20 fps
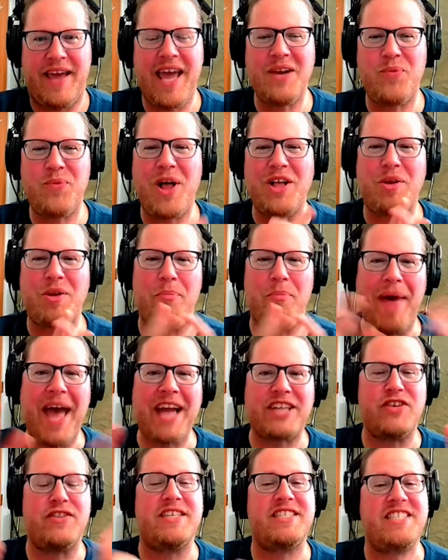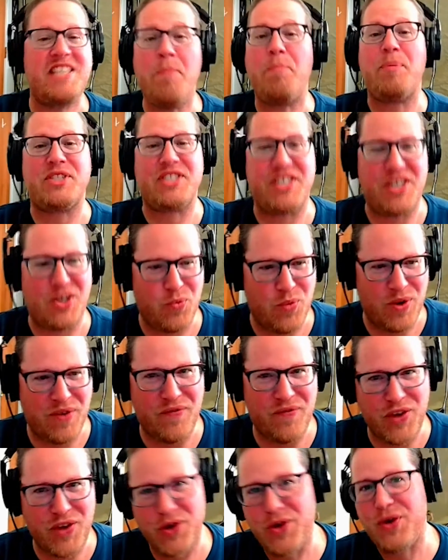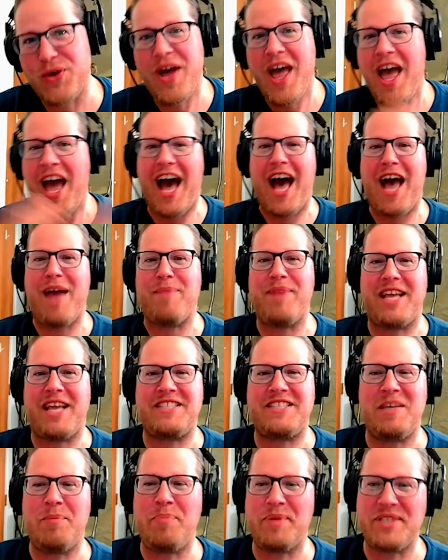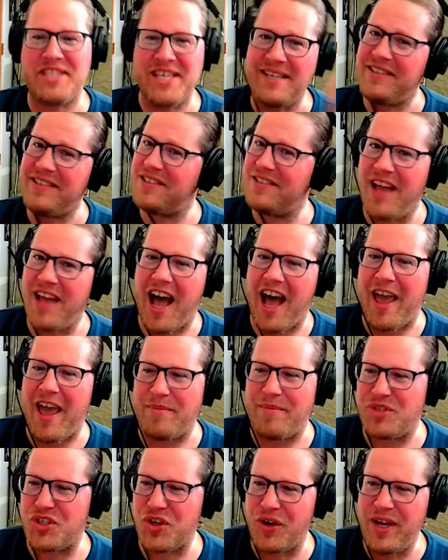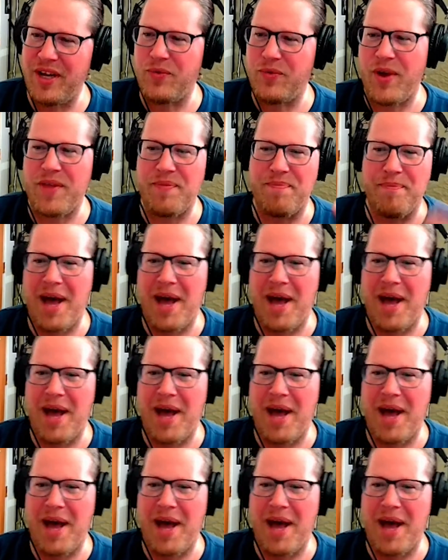welcome back to the Simpleton Review. I'm Nate Simpleton. I am joined with my